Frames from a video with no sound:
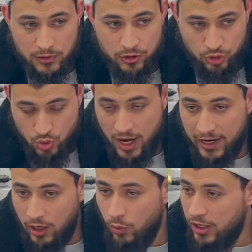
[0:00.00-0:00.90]
You
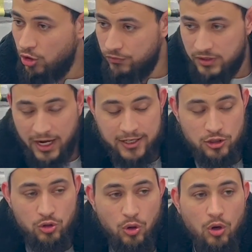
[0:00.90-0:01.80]
are aware of the right
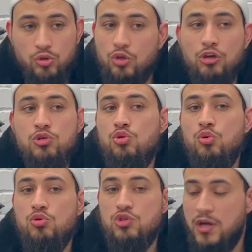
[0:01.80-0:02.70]
and wrong. You can
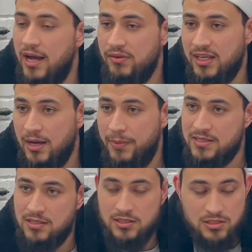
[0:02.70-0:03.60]
choose. You have the
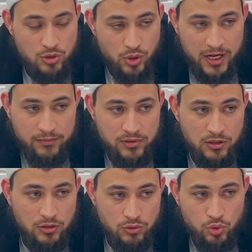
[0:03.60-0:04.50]
capacities. You have
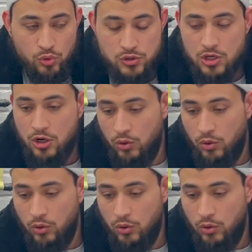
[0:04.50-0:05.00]
the tools.